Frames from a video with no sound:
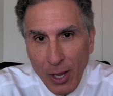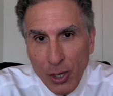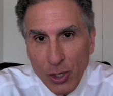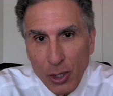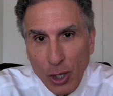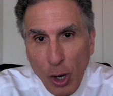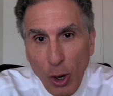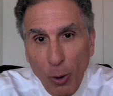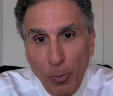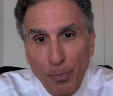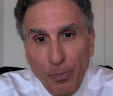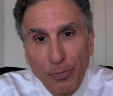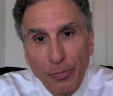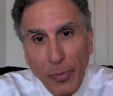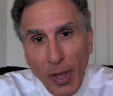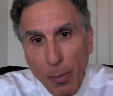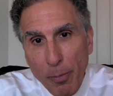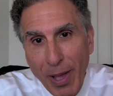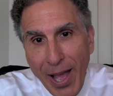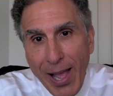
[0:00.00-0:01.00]
So
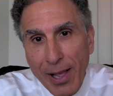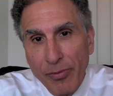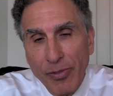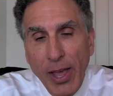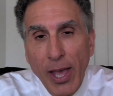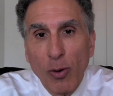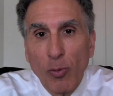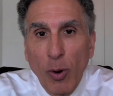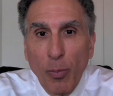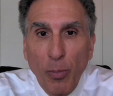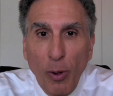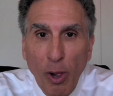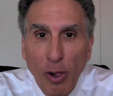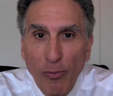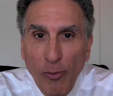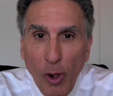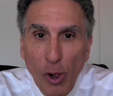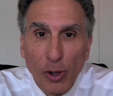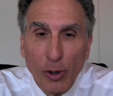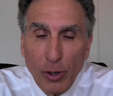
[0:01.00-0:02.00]
back then, what
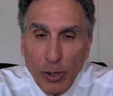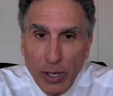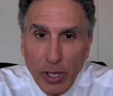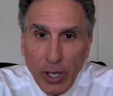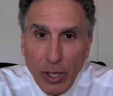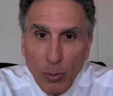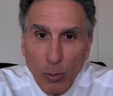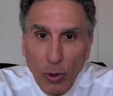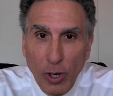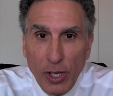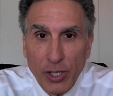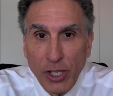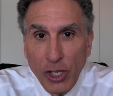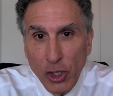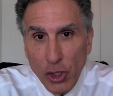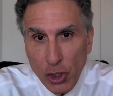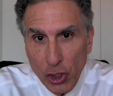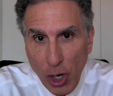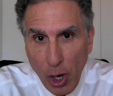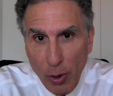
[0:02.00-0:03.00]
Paul Volcker did was
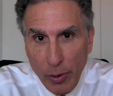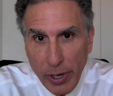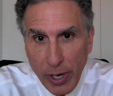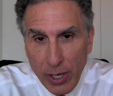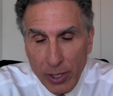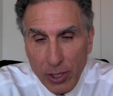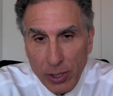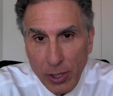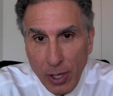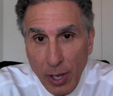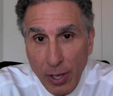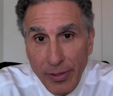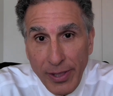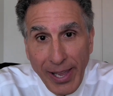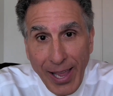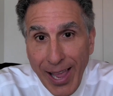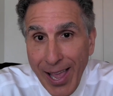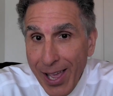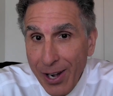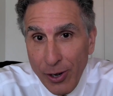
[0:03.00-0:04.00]
he showed us
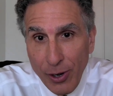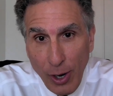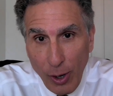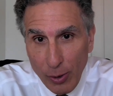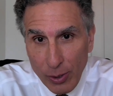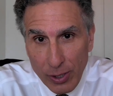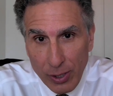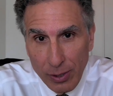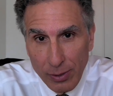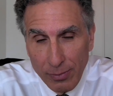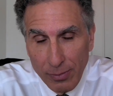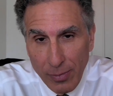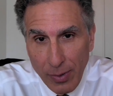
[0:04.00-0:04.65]
the antidote.